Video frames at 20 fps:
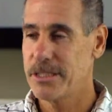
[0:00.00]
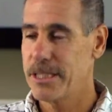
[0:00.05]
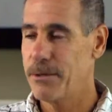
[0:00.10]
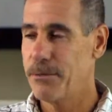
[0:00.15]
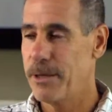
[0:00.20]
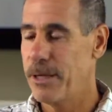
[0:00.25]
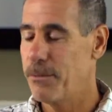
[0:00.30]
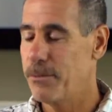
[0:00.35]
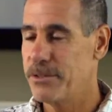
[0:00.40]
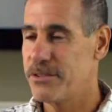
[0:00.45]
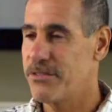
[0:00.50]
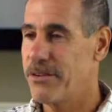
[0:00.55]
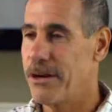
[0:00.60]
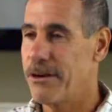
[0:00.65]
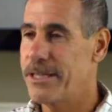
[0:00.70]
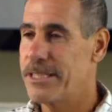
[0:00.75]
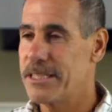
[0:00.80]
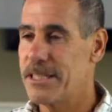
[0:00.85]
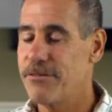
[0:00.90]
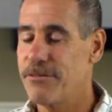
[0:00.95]
And it was
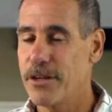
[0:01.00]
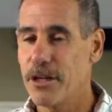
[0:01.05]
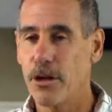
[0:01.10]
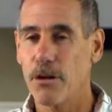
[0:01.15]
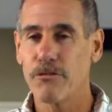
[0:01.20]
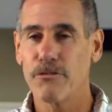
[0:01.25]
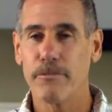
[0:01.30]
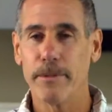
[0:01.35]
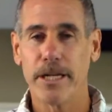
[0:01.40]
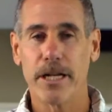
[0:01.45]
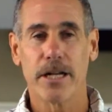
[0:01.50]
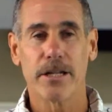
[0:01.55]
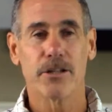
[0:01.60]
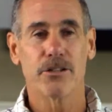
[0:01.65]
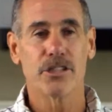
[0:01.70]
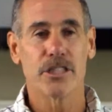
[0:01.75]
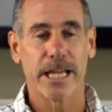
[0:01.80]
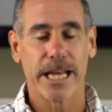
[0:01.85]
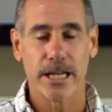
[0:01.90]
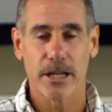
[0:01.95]
very difficult for me to
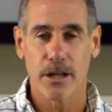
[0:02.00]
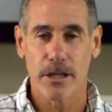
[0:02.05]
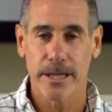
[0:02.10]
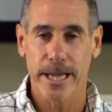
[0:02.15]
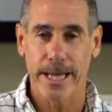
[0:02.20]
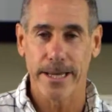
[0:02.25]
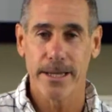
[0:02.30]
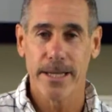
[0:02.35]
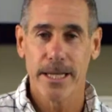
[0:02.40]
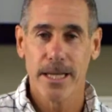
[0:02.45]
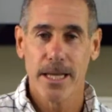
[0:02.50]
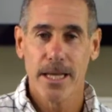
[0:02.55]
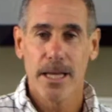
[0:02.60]
understand all that.